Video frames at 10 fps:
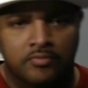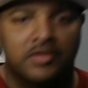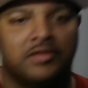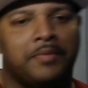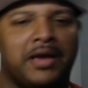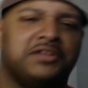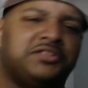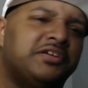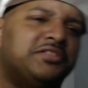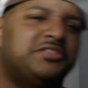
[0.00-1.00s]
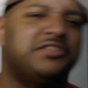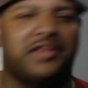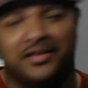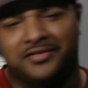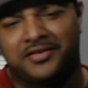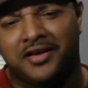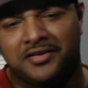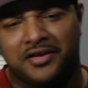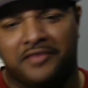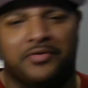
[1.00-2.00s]
Man, she can't take a
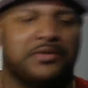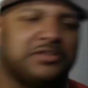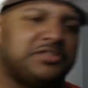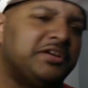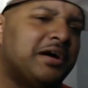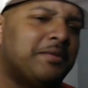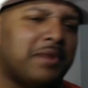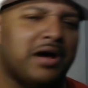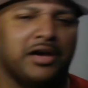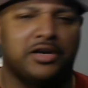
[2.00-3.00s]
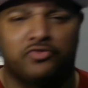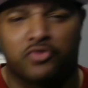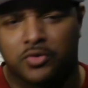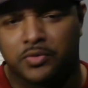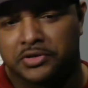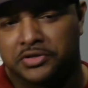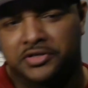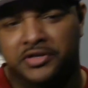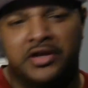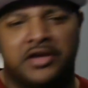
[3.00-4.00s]
nigga from cause she got mind control and
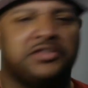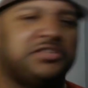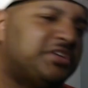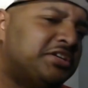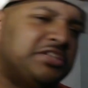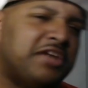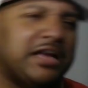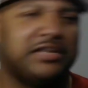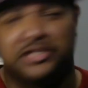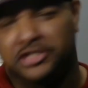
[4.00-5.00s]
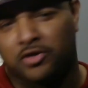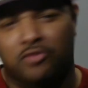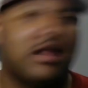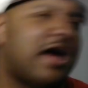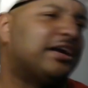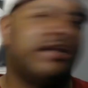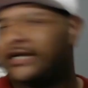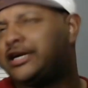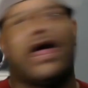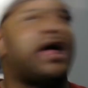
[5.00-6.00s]
shit. She say she got this shit on lock. Click
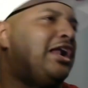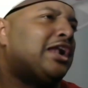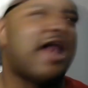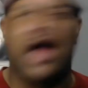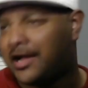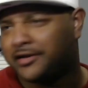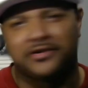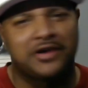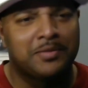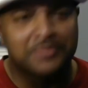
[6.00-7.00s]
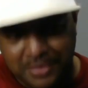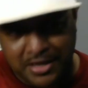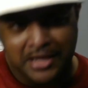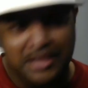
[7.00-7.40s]
clack lock. You know what I'm saying?